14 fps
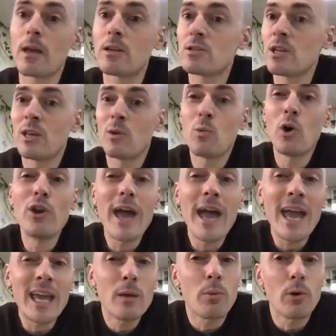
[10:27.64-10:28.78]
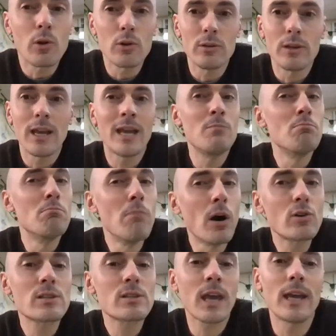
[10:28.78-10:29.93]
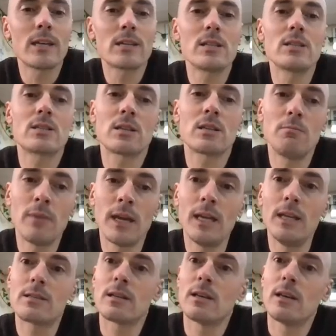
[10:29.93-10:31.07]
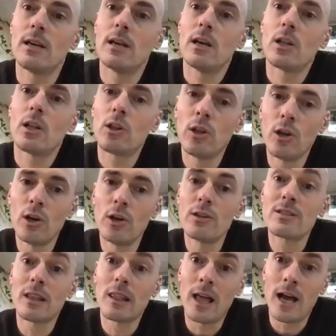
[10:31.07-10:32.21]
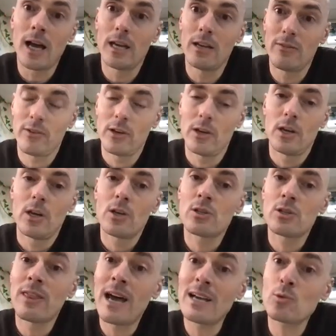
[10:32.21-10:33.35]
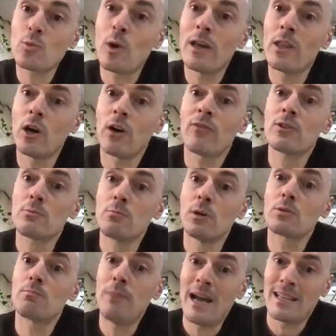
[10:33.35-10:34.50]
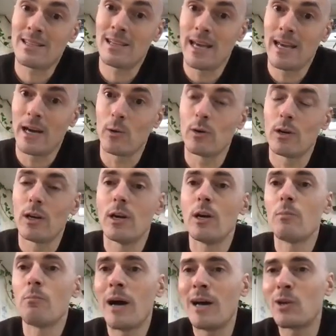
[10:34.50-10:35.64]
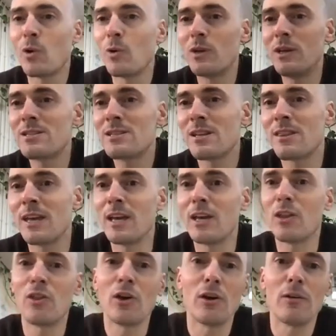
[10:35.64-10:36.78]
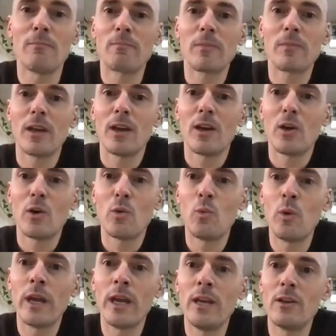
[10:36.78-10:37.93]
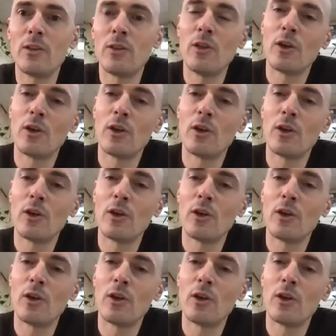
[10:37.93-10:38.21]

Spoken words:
So they weren't able, in most cases, to meet learners live. So that's why the offer's much better now. But I don't want you to think that we